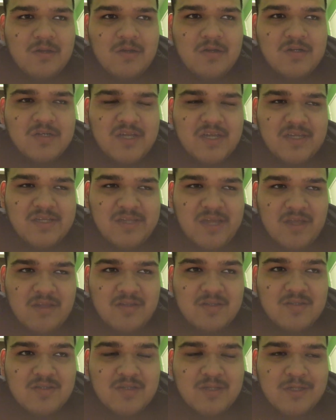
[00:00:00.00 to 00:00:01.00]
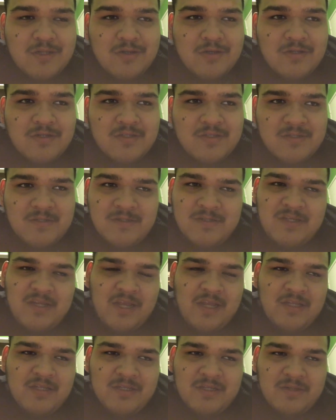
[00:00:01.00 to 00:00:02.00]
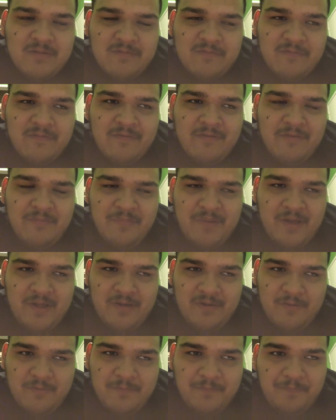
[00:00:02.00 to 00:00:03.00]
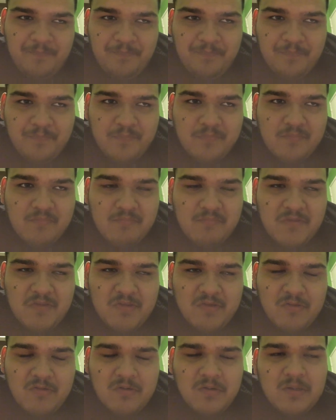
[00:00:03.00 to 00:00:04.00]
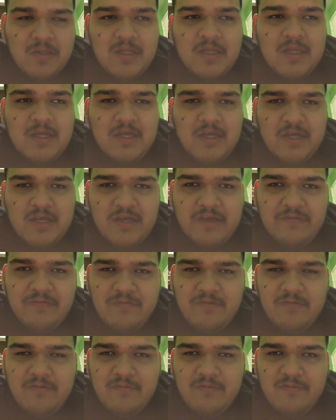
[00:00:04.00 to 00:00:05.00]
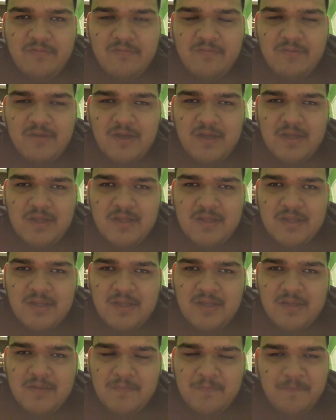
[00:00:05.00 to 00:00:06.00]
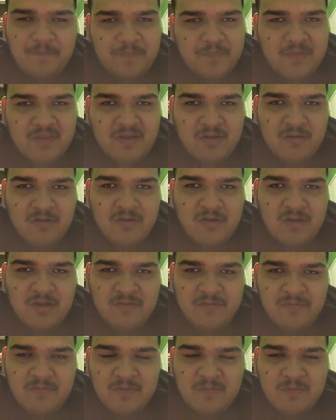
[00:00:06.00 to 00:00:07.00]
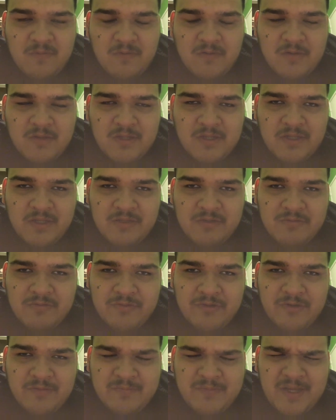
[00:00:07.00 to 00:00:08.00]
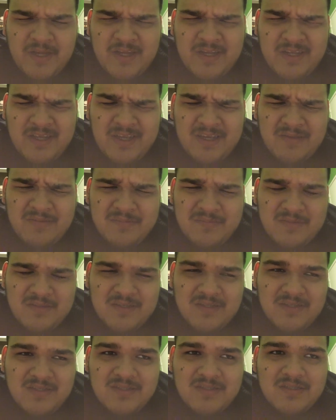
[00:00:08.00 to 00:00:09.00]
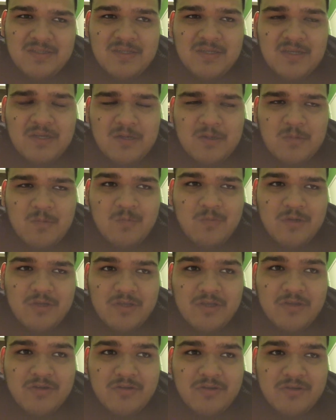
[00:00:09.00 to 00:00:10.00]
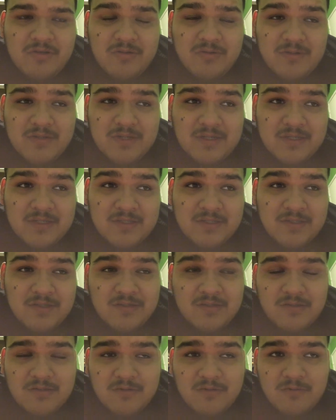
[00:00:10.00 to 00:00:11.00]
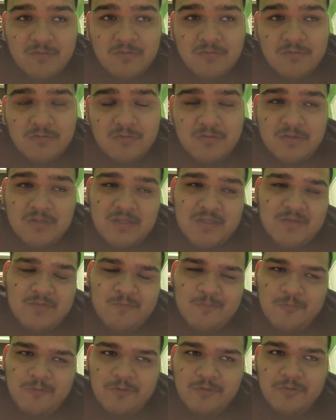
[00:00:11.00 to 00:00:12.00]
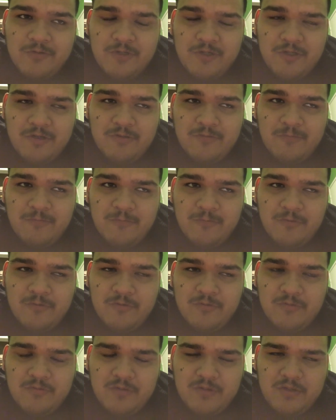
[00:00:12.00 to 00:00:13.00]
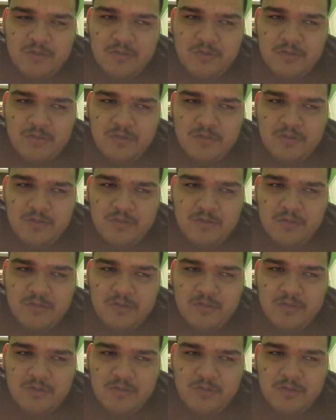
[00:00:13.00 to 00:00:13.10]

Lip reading: okay, now let's get on to changing for the better. So if you find that, or if people are letting you know, man, hey, what you're doing is not cool, it's rude, you're rude,